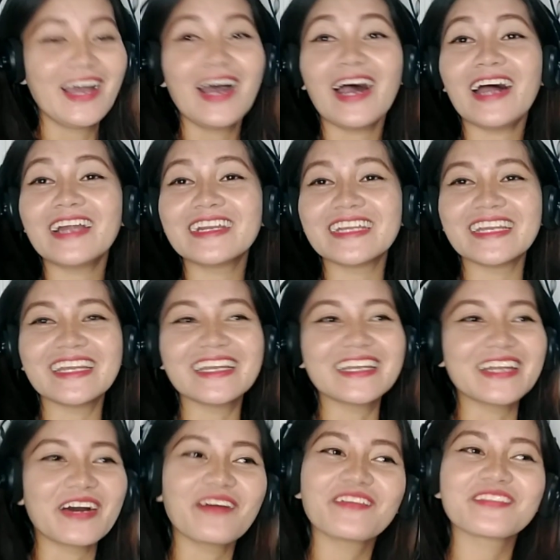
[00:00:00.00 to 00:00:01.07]
I
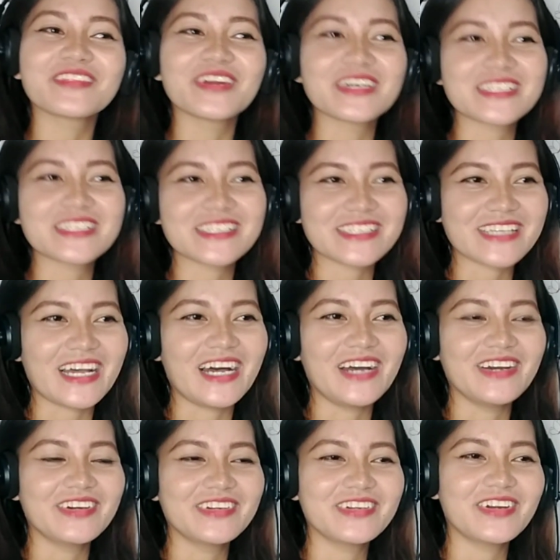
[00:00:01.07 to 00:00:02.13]
really love the
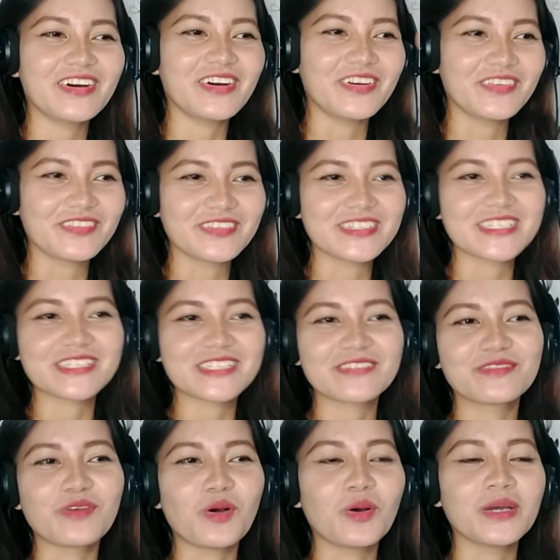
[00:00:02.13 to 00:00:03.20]
sound of his
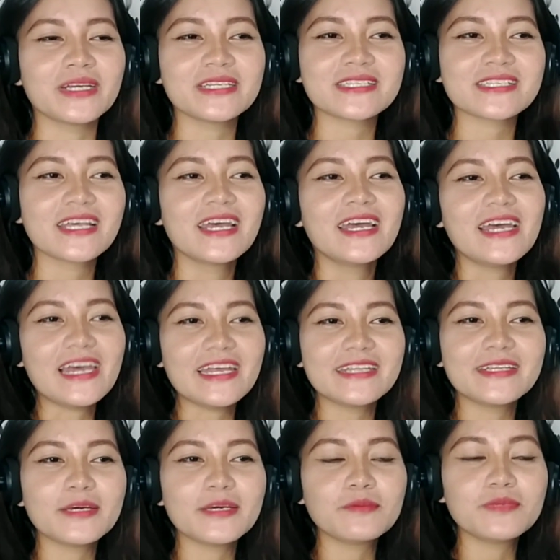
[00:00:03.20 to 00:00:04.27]
voice
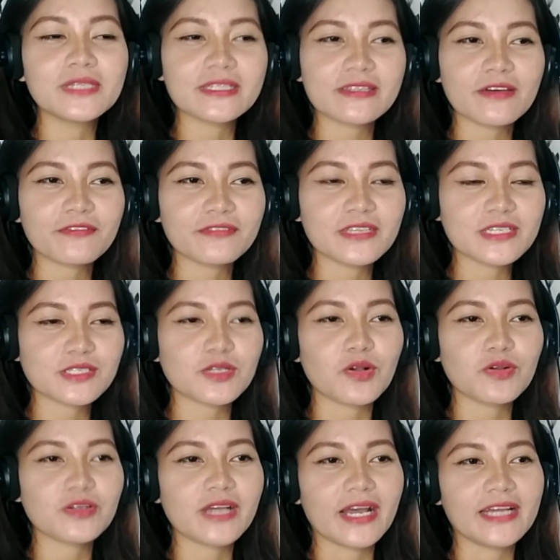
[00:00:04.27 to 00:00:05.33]
and the beat of the
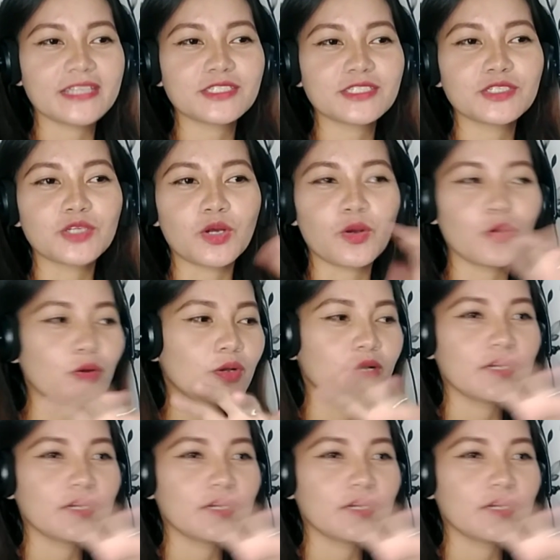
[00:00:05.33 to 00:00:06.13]
song, guys, you know.